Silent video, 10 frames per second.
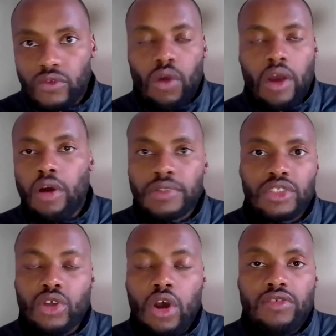one
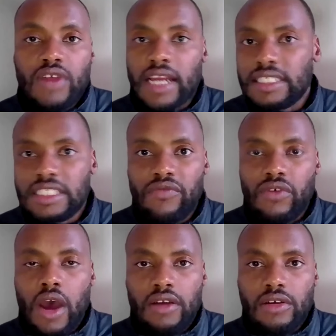options contract let's say
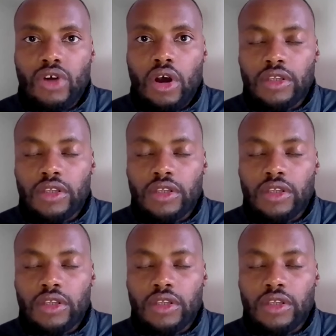for $100